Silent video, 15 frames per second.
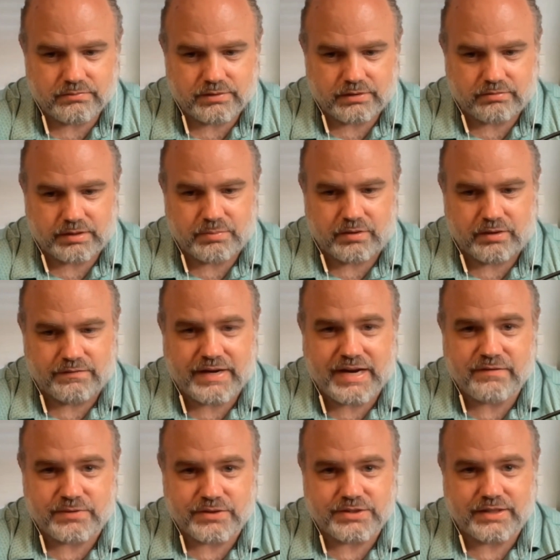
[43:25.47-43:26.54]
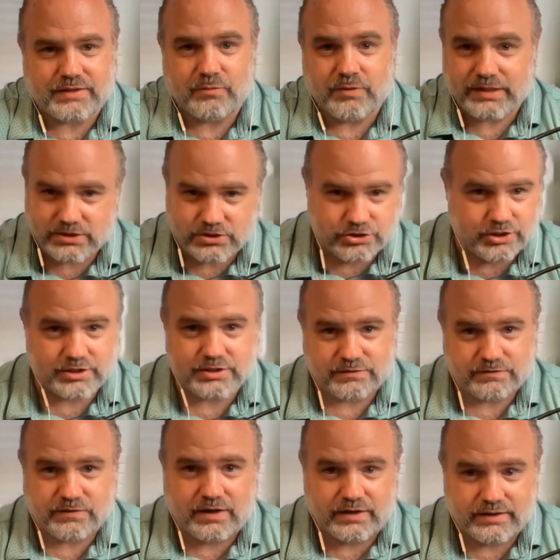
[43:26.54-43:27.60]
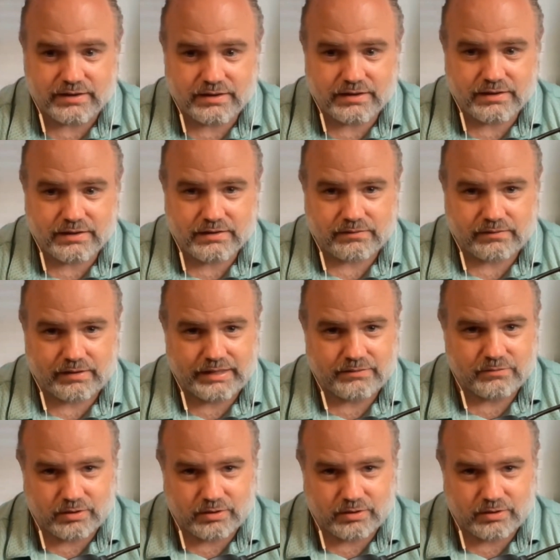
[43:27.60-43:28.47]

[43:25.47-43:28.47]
the 3.5% when it's just the fund, right?